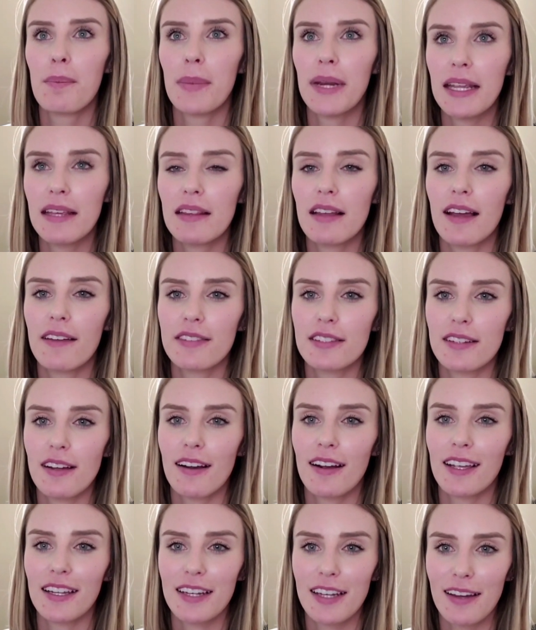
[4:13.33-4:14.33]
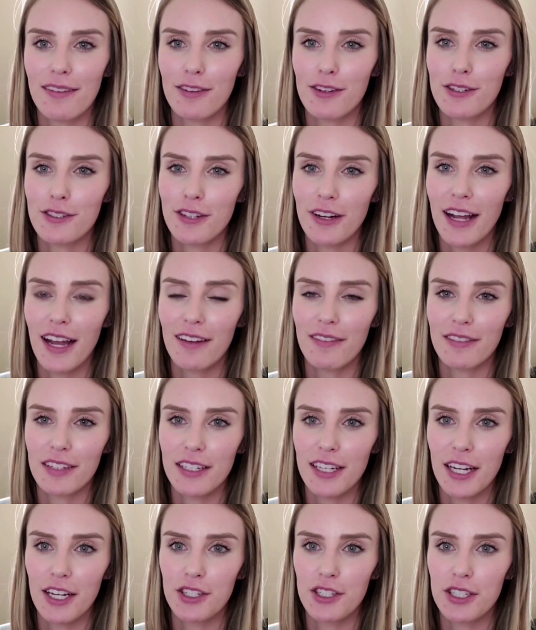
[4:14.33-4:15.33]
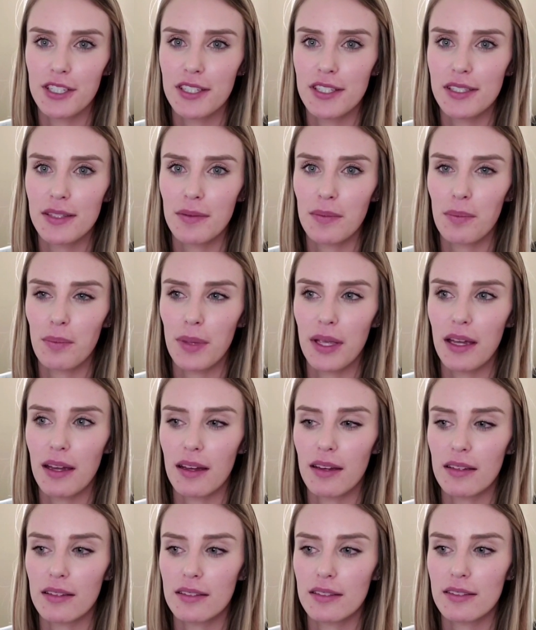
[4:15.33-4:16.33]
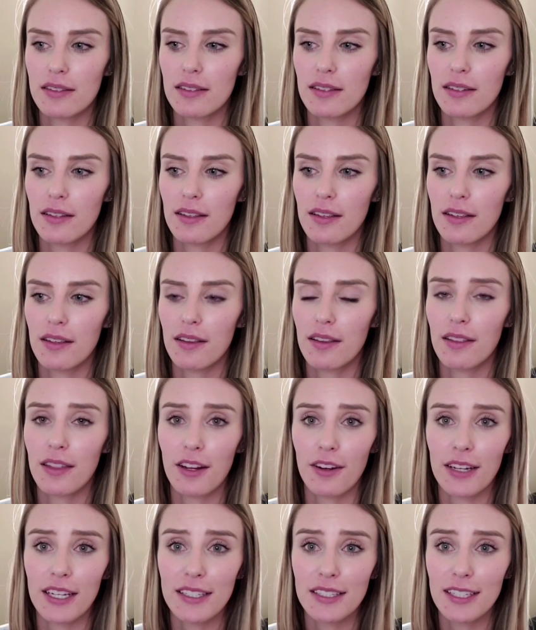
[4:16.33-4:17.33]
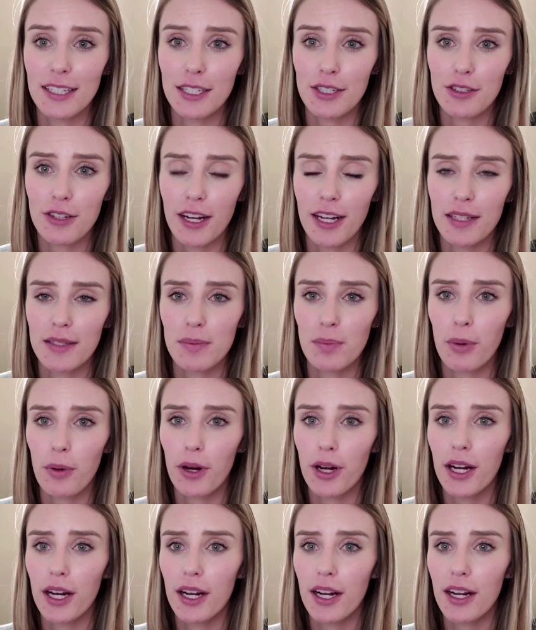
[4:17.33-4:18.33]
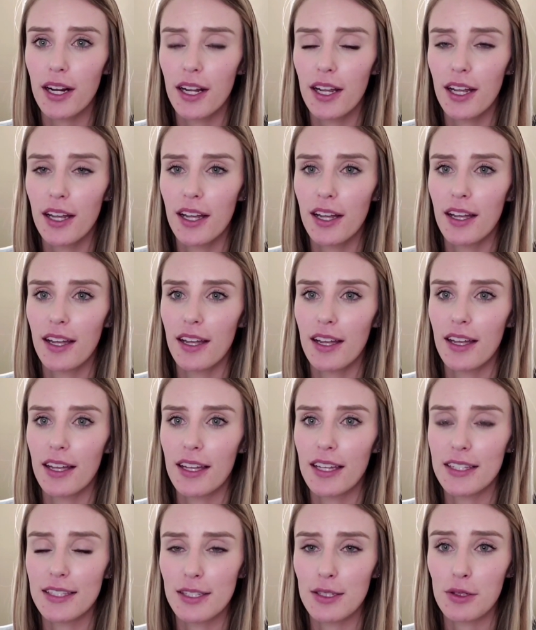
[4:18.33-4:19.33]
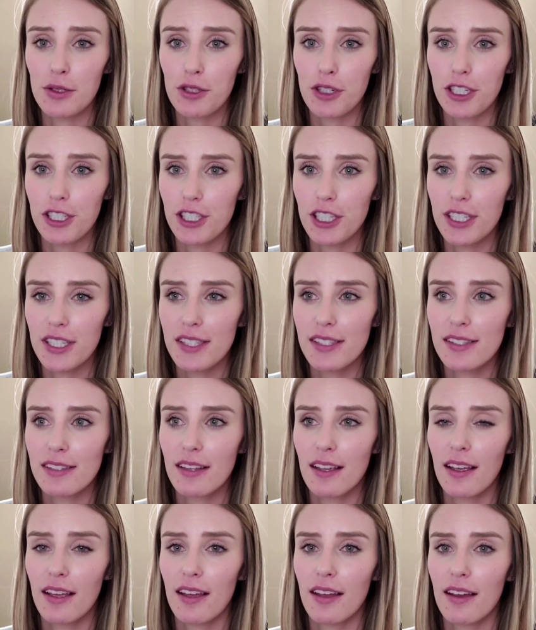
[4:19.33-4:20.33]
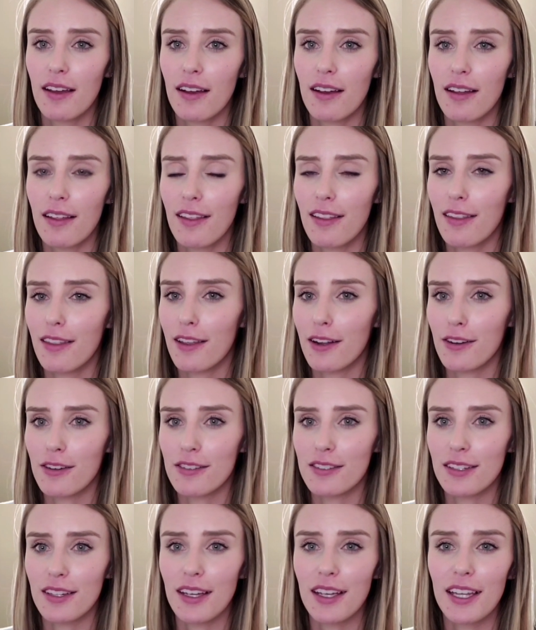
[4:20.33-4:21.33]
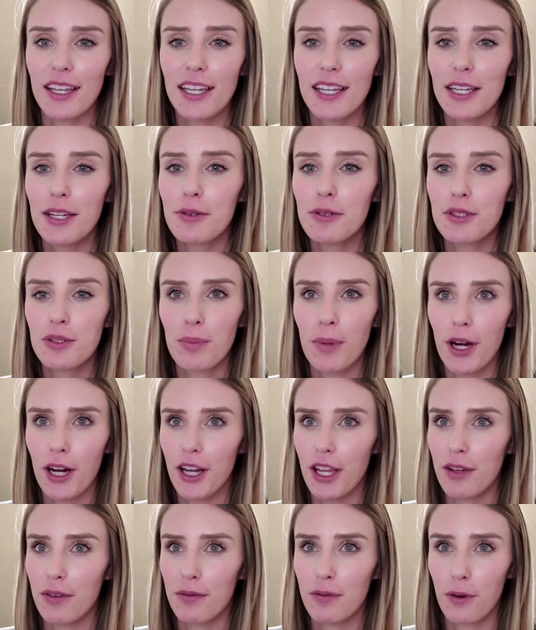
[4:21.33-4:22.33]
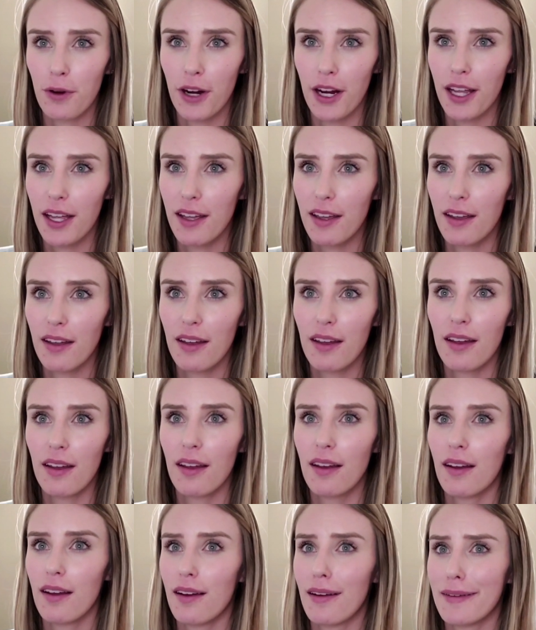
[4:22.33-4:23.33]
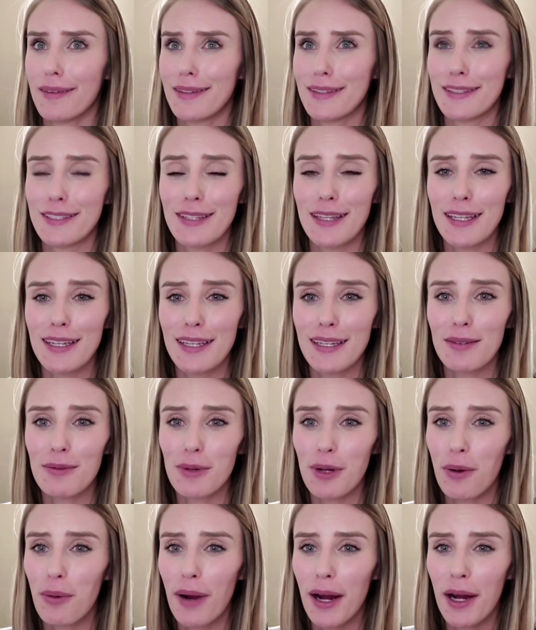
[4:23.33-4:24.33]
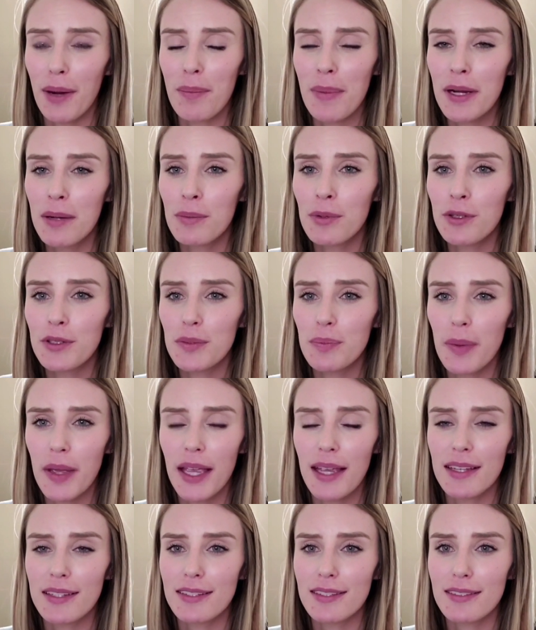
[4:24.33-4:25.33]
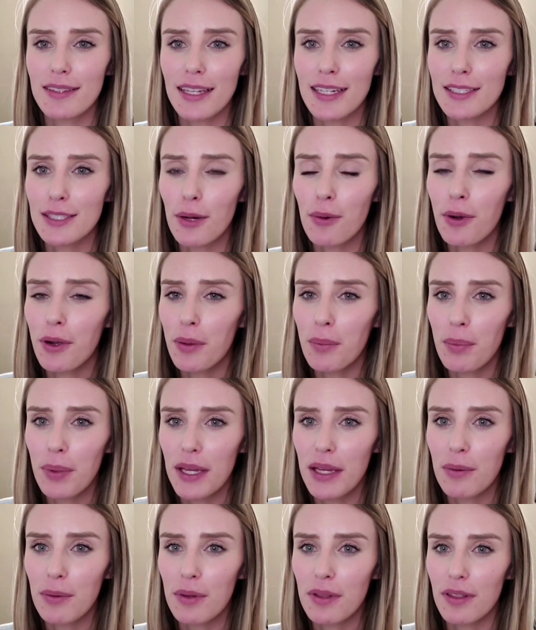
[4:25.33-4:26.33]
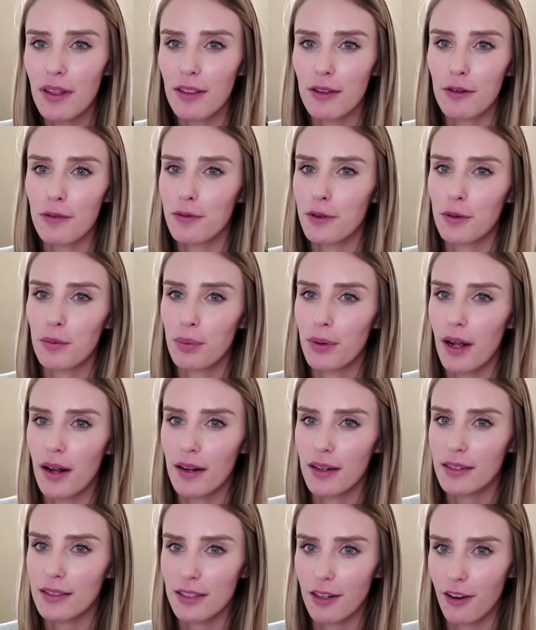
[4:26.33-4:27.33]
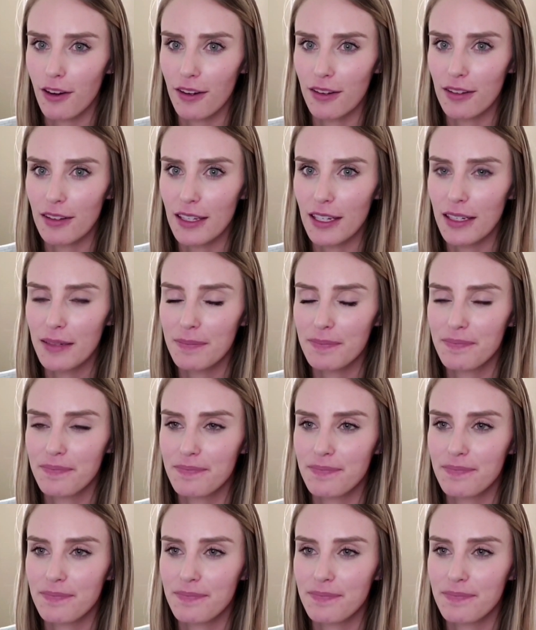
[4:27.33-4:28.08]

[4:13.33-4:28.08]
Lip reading: Many livestock endeavors are advantageous because they're easy to transport, it's nutritious, there's a huge market for it, they require minimal space, they don't compete with other food products currently.